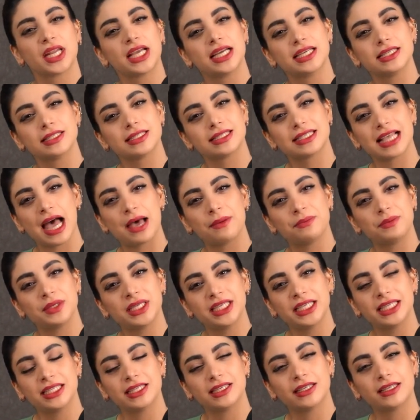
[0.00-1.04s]

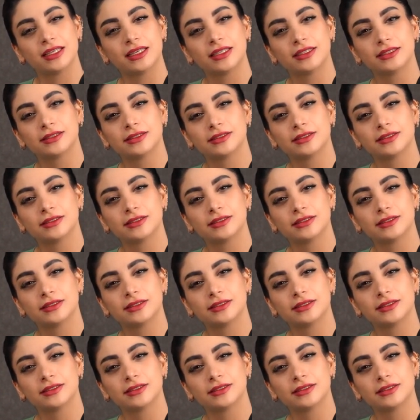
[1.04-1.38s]
Zamin.